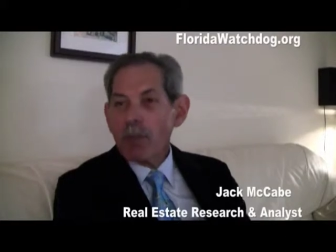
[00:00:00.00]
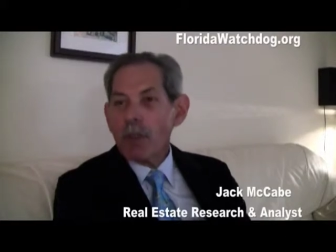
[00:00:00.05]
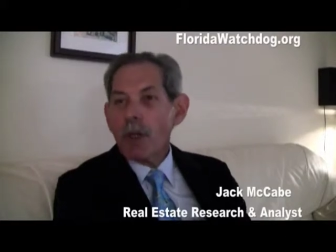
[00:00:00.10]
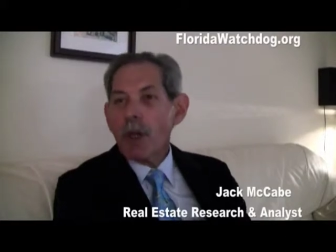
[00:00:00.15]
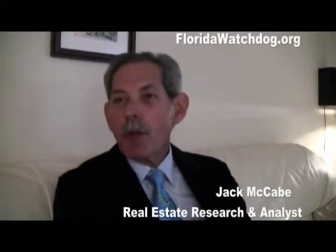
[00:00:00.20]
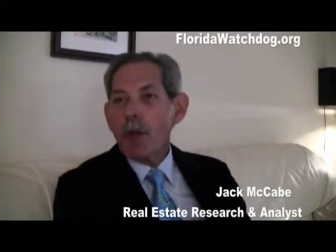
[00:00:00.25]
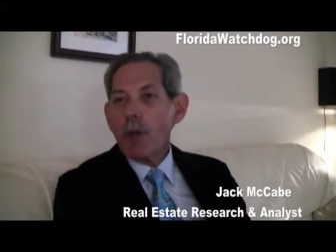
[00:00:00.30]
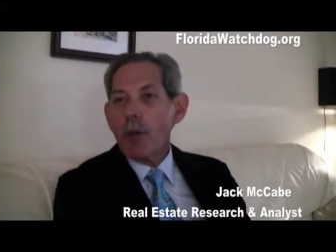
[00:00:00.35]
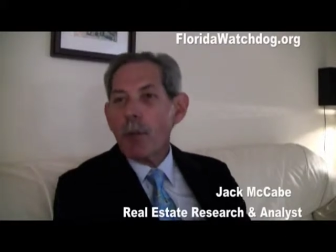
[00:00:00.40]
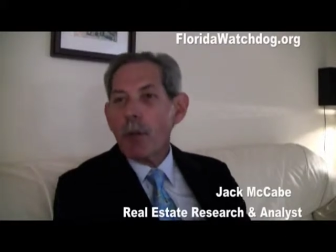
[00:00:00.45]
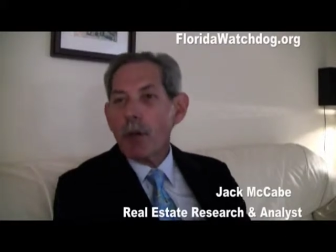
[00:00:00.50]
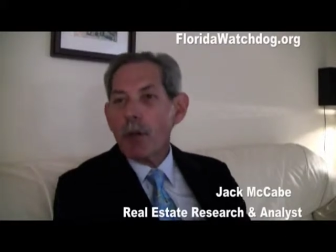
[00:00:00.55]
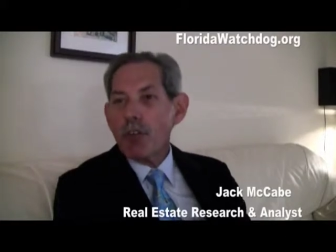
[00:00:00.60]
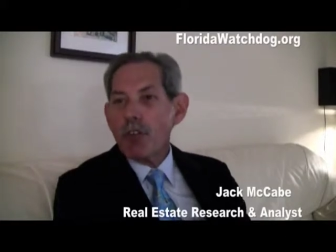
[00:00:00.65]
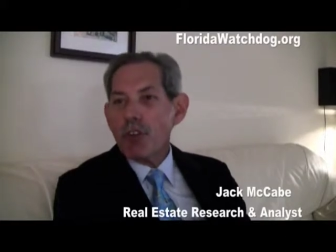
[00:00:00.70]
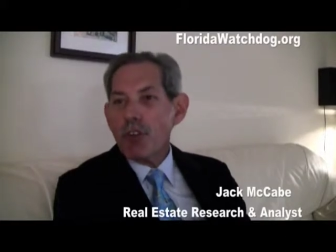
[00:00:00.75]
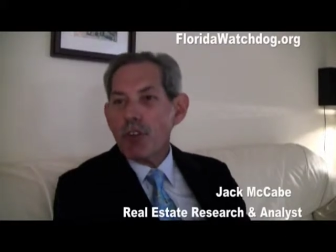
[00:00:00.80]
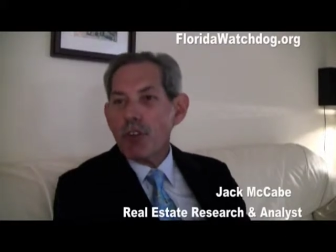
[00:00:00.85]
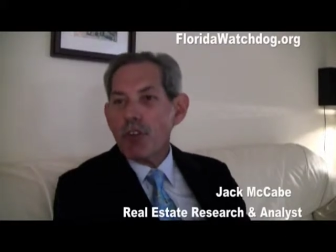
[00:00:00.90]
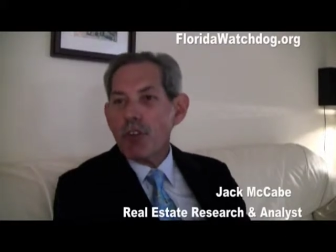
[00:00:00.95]
They're much
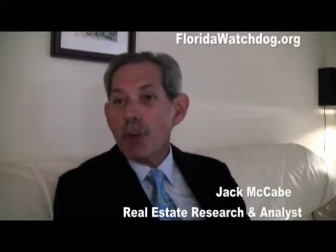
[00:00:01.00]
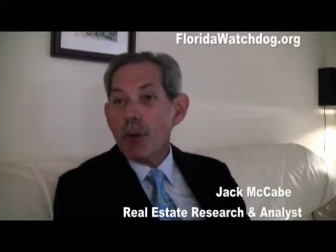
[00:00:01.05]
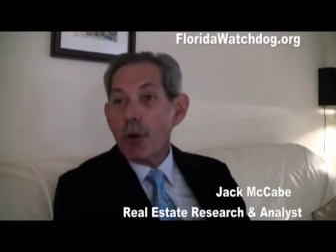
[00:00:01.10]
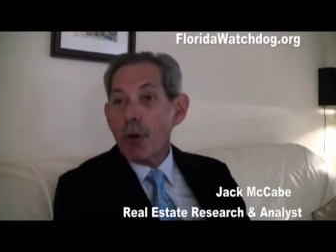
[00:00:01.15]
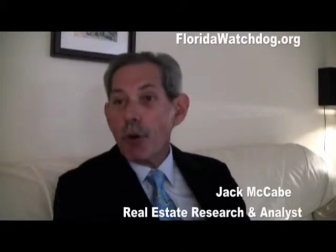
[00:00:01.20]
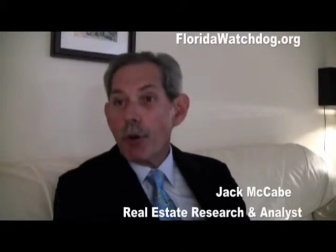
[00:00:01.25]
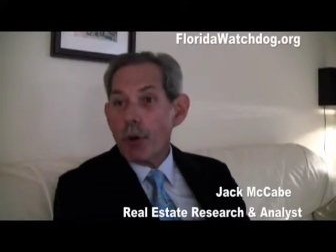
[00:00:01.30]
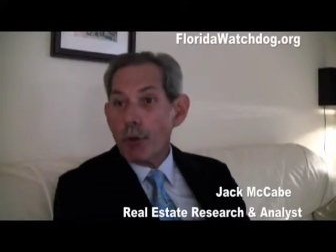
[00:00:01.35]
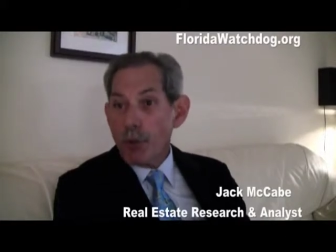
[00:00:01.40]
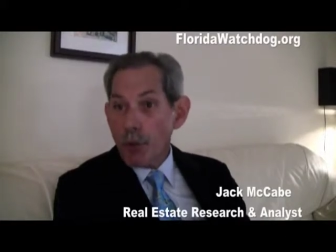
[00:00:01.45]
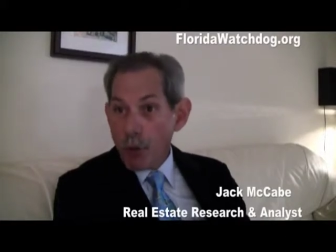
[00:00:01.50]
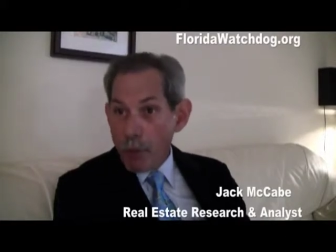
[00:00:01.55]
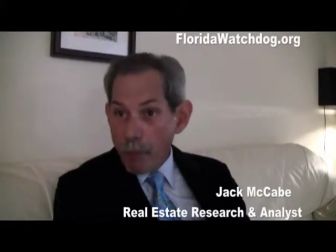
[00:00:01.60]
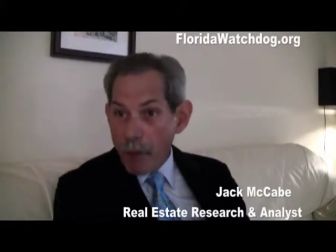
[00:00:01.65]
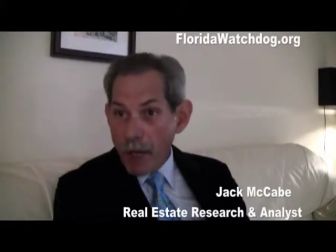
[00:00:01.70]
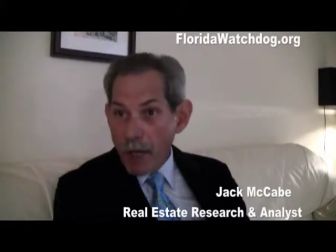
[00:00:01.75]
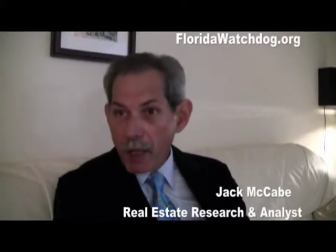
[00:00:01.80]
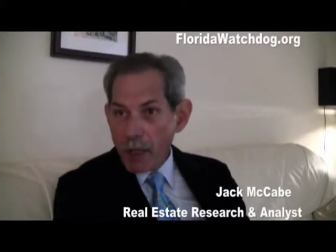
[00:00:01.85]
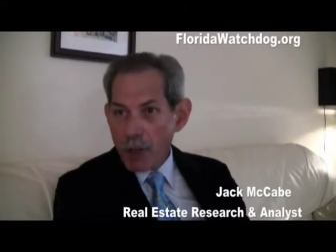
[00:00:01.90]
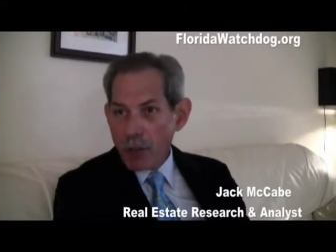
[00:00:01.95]
easier to
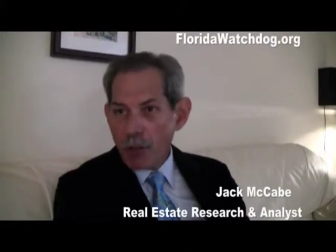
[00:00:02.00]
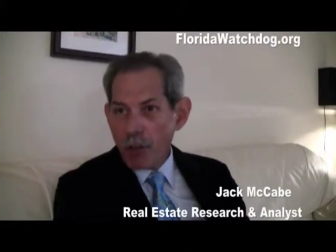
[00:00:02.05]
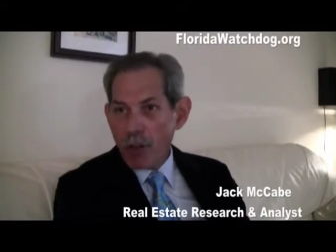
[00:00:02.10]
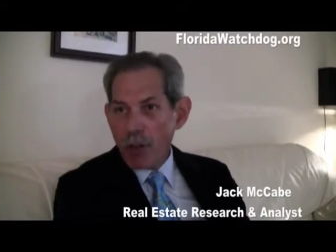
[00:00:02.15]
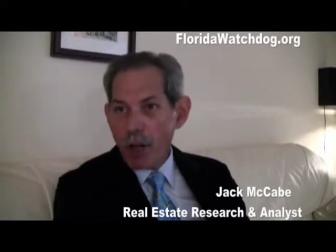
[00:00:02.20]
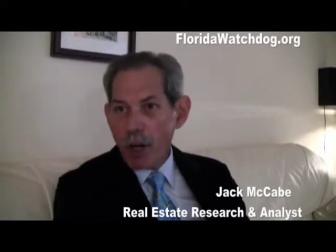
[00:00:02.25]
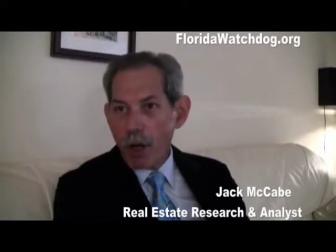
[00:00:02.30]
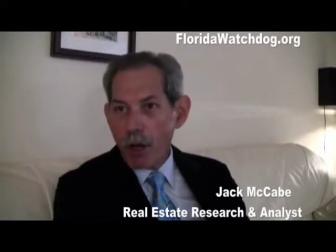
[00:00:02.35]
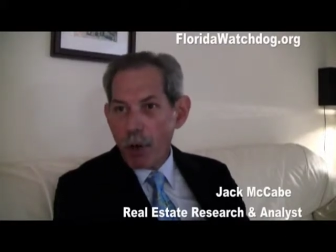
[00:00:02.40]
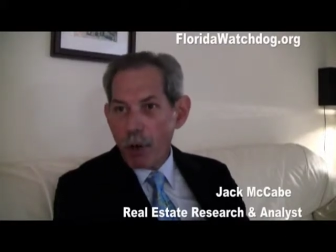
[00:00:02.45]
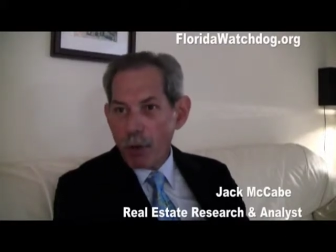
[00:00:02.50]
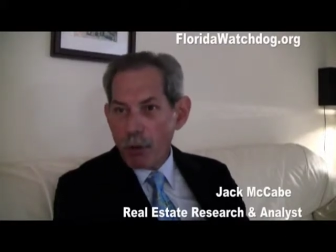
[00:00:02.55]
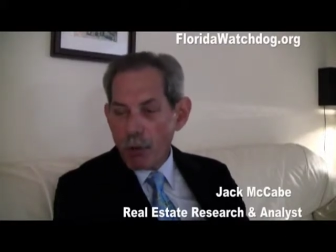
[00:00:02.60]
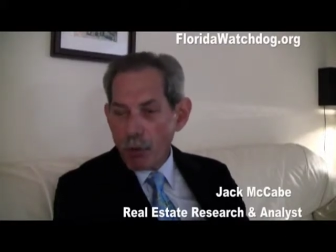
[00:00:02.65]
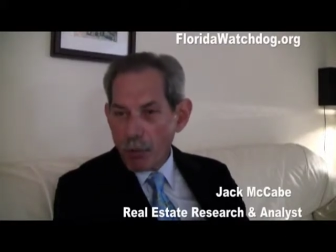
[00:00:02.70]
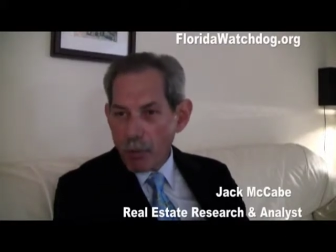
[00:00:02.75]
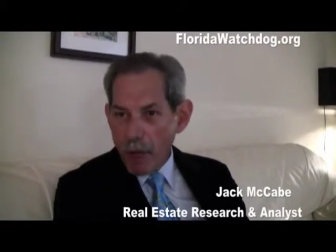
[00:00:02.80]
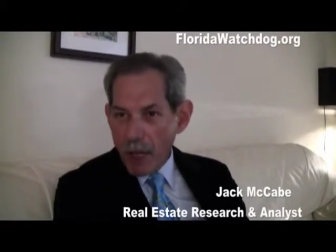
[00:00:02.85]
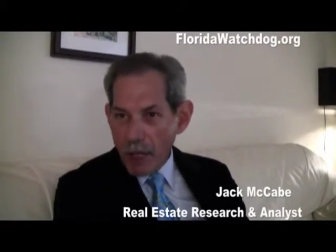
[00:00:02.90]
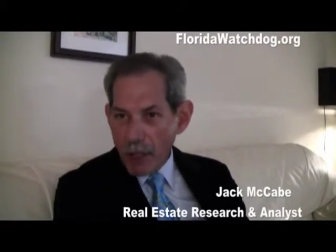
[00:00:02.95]
manage now and to
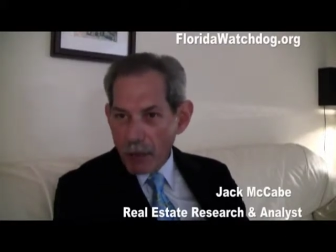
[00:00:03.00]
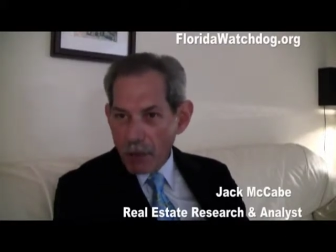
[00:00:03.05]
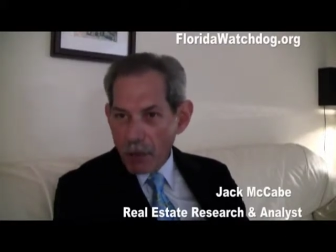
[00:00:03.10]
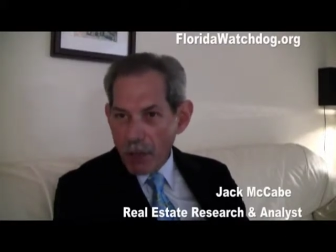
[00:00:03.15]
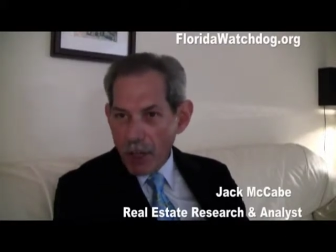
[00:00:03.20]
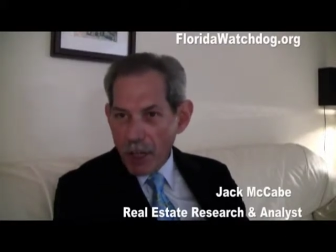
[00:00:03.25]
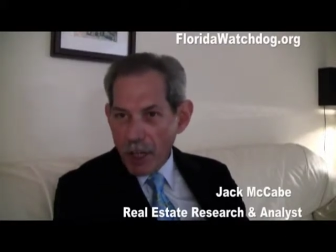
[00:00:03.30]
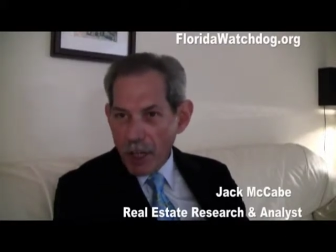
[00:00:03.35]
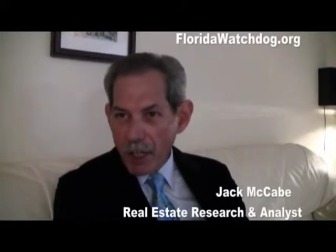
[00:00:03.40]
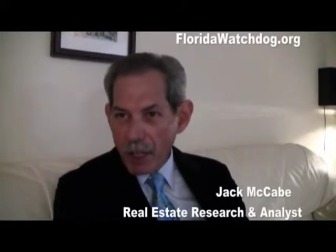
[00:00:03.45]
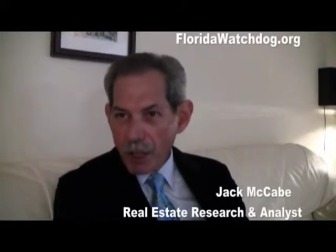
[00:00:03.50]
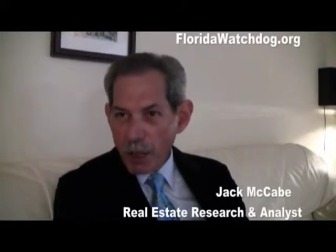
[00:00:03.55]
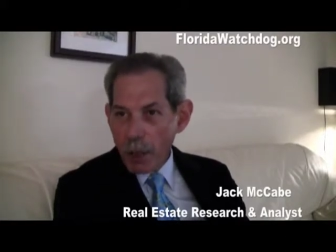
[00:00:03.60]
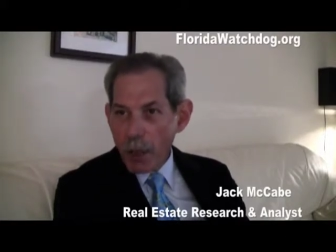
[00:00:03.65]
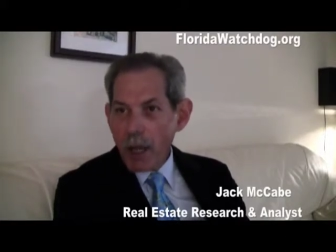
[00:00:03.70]
maintain